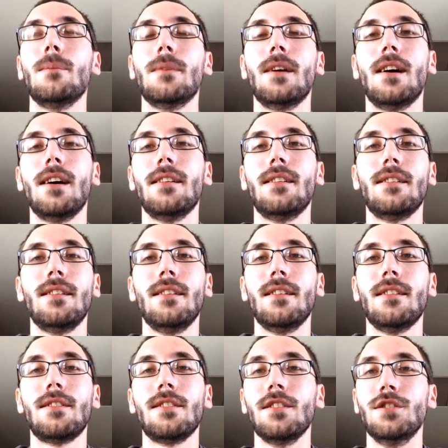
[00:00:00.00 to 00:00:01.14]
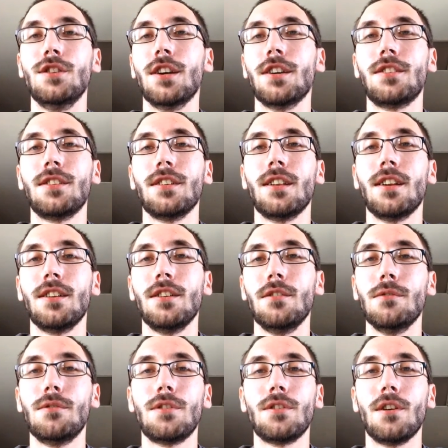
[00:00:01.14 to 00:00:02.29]
not suggesting that
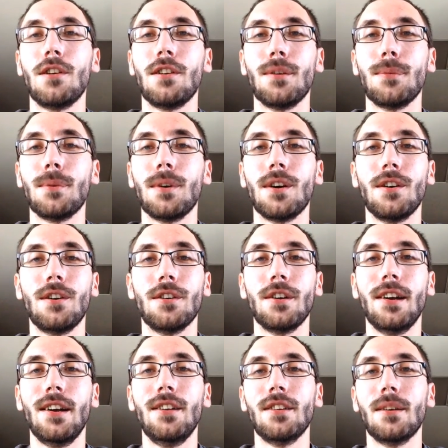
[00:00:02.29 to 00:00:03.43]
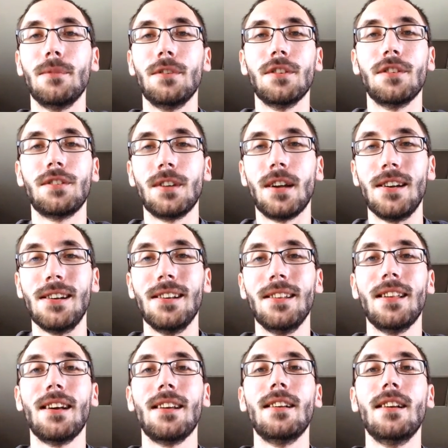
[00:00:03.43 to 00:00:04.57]
you start dipping underage. I'm just saying
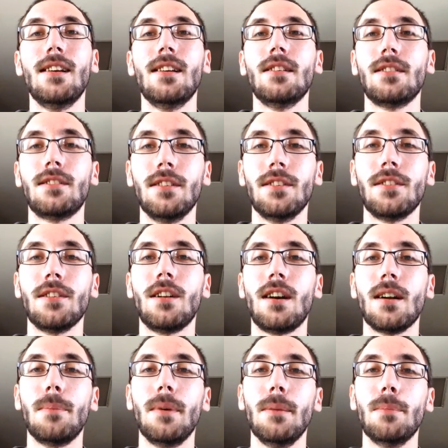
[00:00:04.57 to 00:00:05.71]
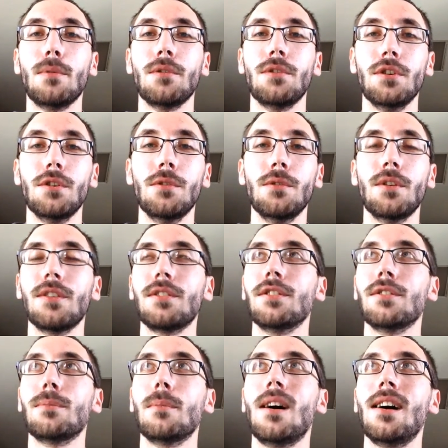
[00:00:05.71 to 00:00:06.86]
that since a lot of people do, this
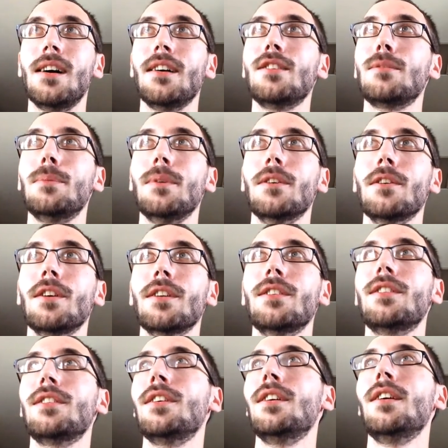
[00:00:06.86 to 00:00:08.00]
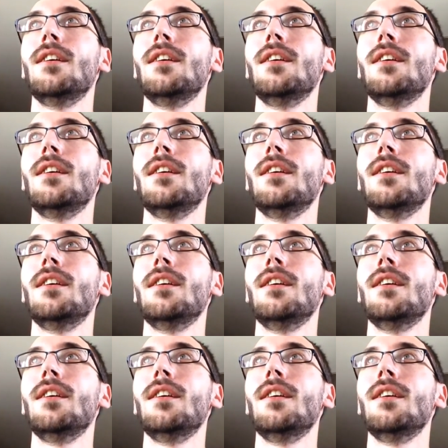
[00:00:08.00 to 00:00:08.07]
is my experience.